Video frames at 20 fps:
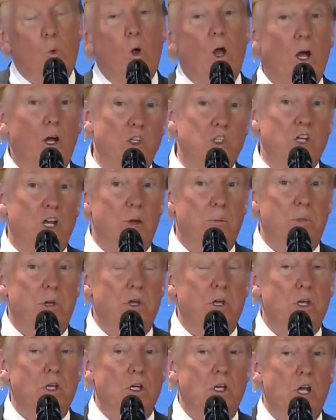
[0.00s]
Well, it's going to
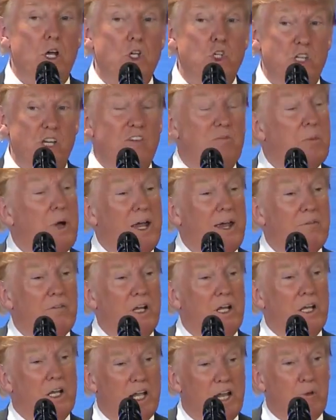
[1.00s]
be achieved by
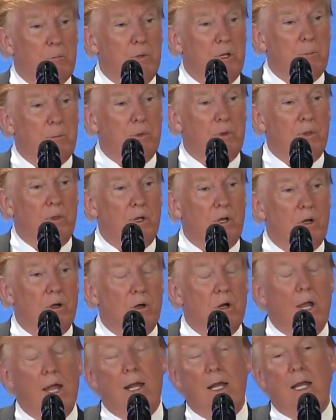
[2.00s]
having a lot of people
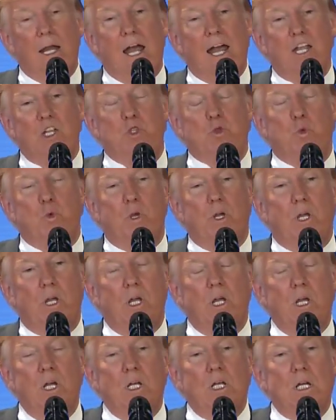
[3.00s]
there. And as
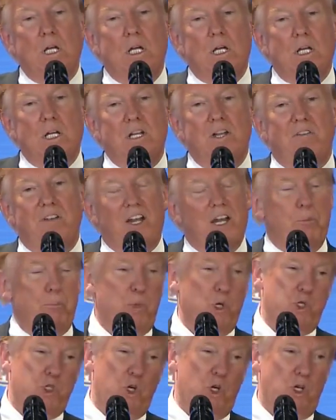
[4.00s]
we
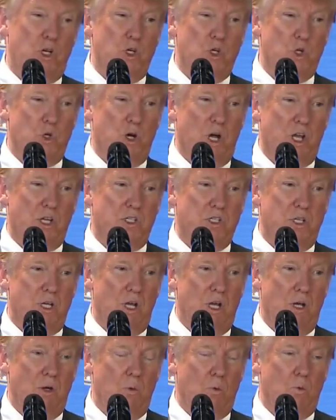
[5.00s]
develop a certain trust,
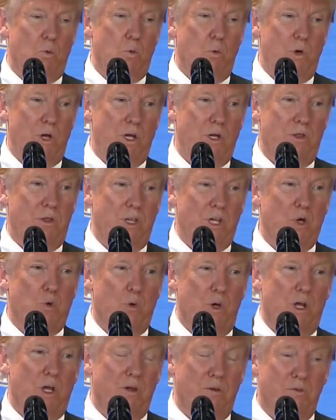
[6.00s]
and we think
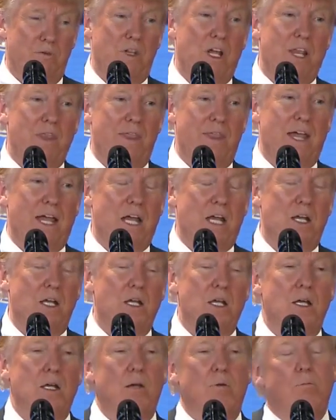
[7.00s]
we have done that,
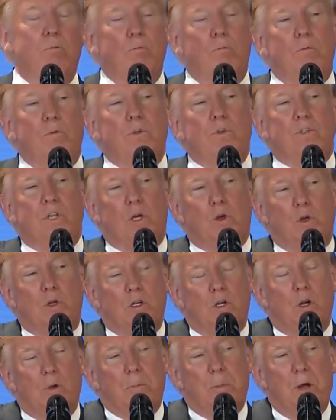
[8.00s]

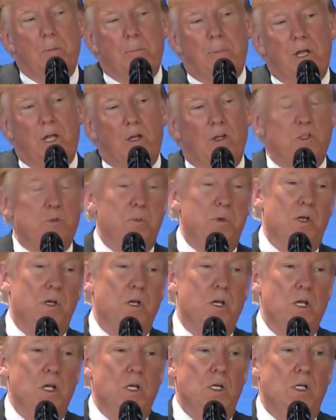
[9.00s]
Secretary Pompeo has
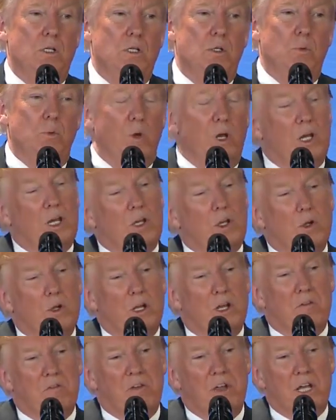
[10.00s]
been really
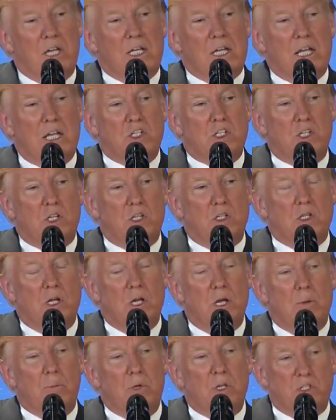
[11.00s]
doing a fantastic
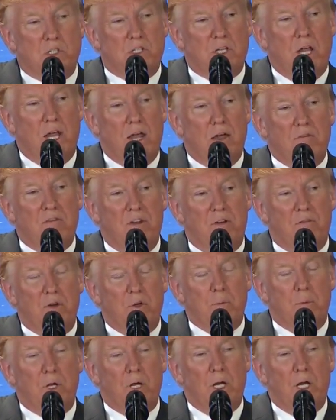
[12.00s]
job, his staff,
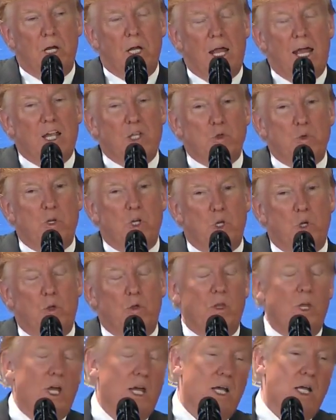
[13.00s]
everybody. As we do
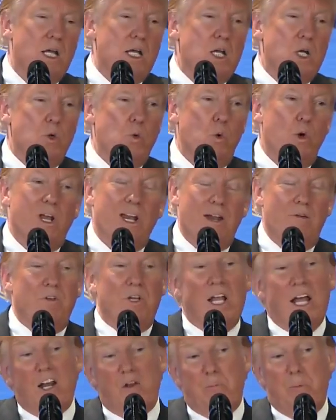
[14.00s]
that, we're going to have a
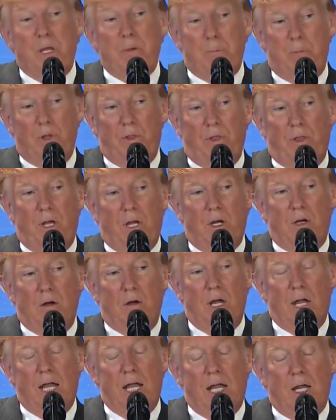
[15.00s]
lot of people there,
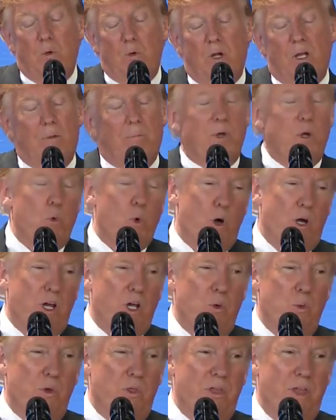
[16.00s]
and we're going to be
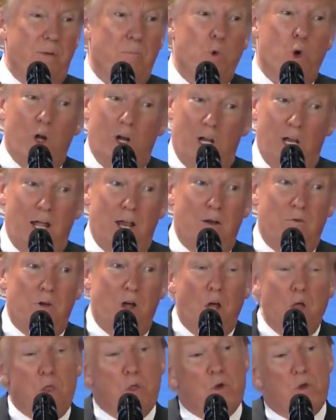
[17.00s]
working with them on a lot of
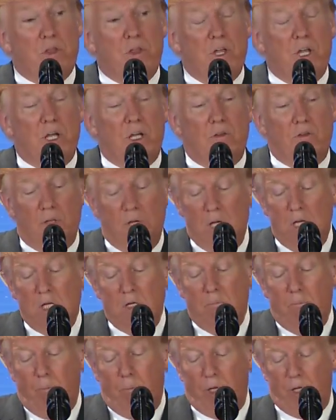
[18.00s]
other things.
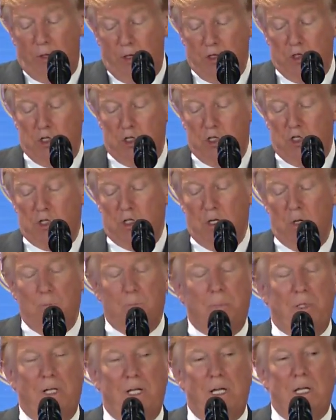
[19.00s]
But this is
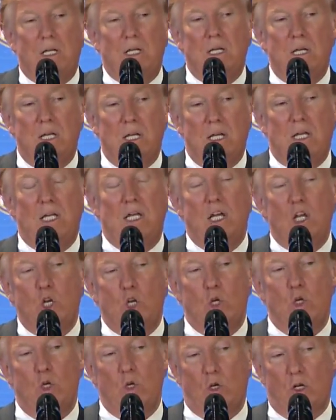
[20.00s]
complete
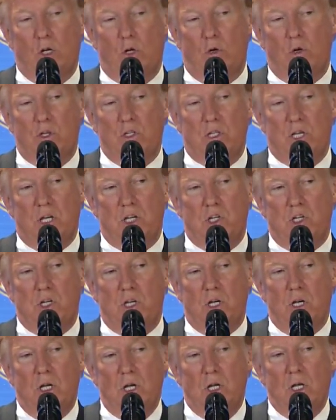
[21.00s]

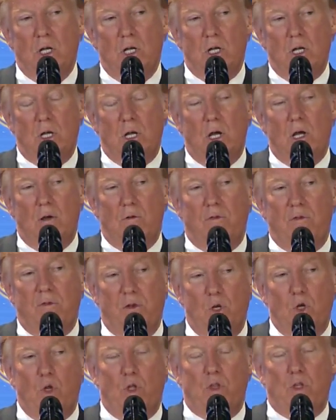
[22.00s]
denuclearization of
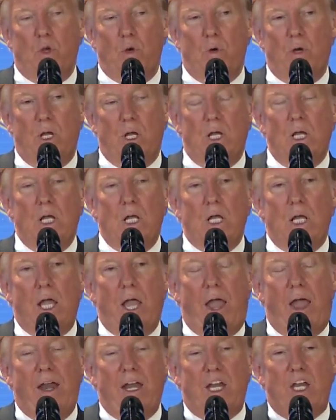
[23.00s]
North Korea,
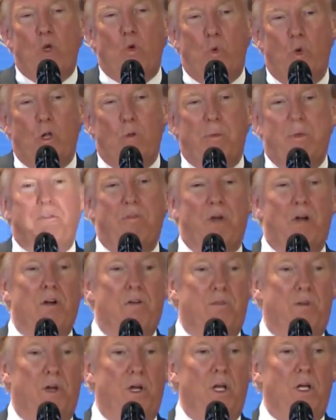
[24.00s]
and it will be
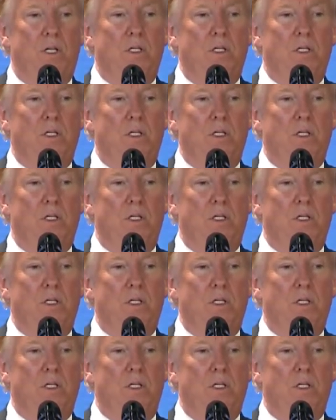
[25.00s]
verified.